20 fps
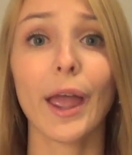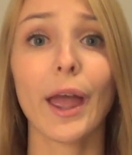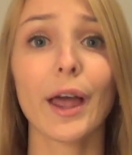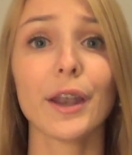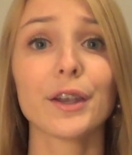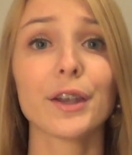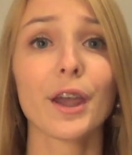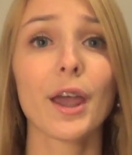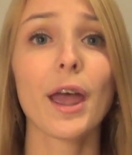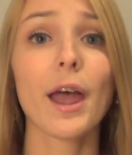
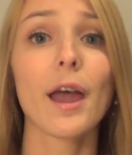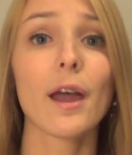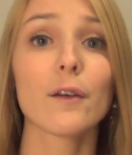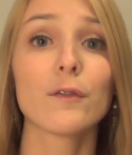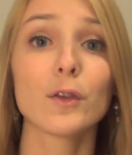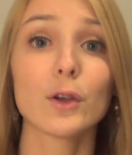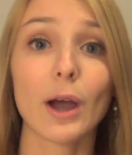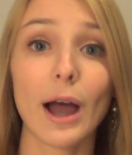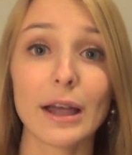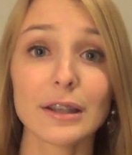and
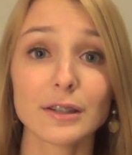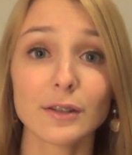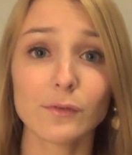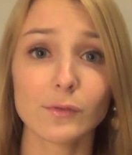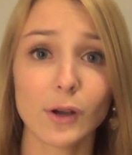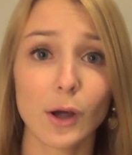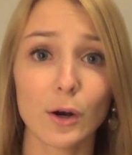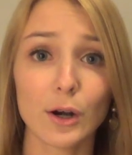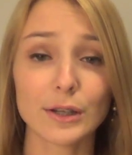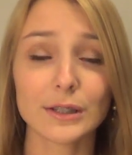if you guys
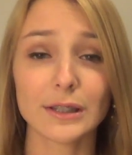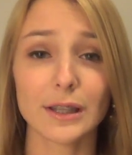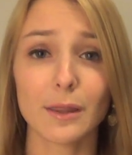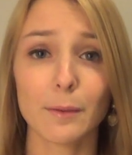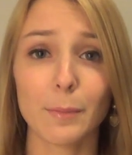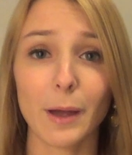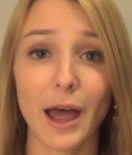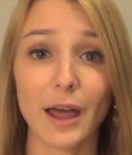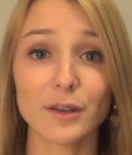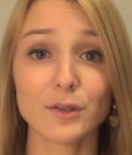have noticed in
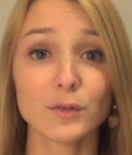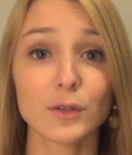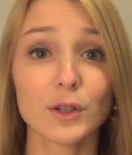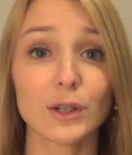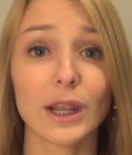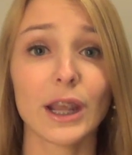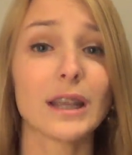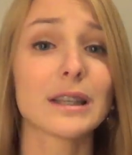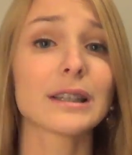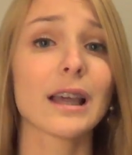the past few
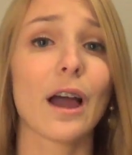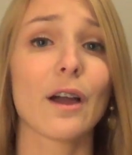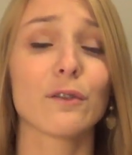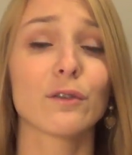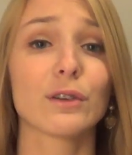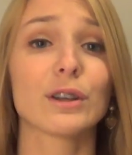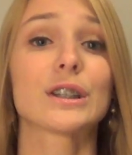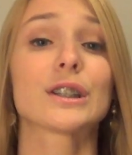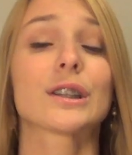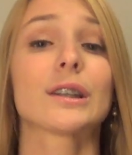days I
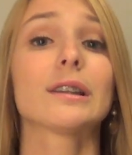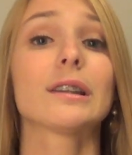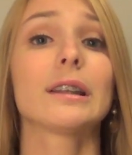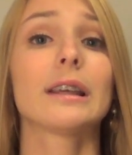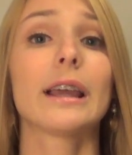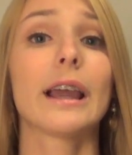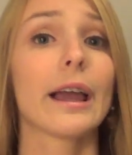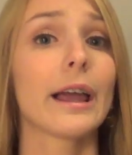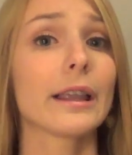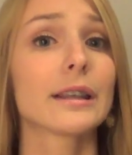
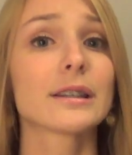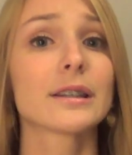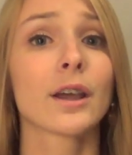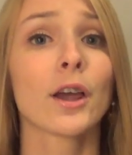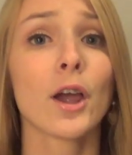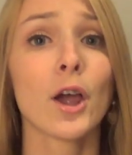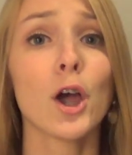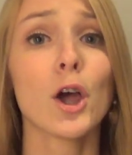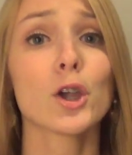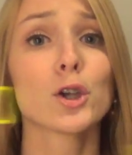recently
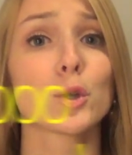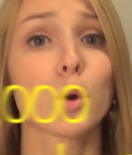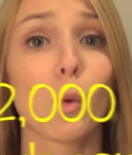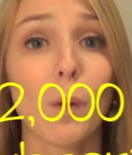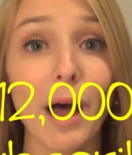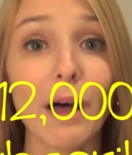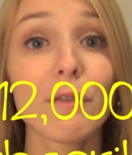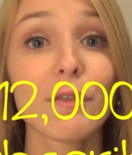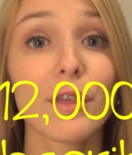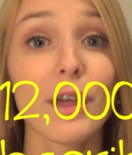hit
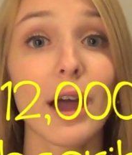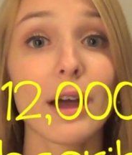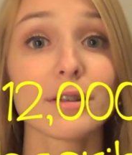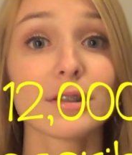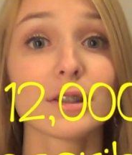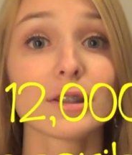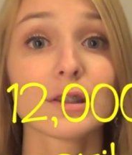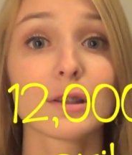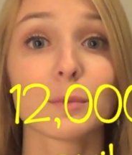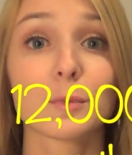
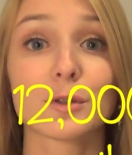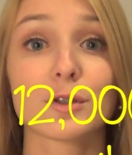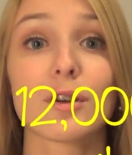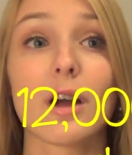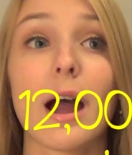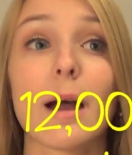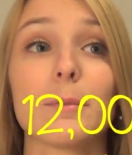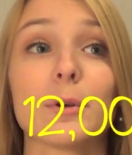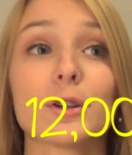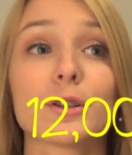12,000
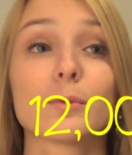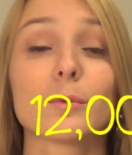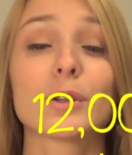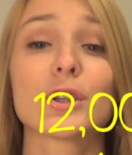subscribers,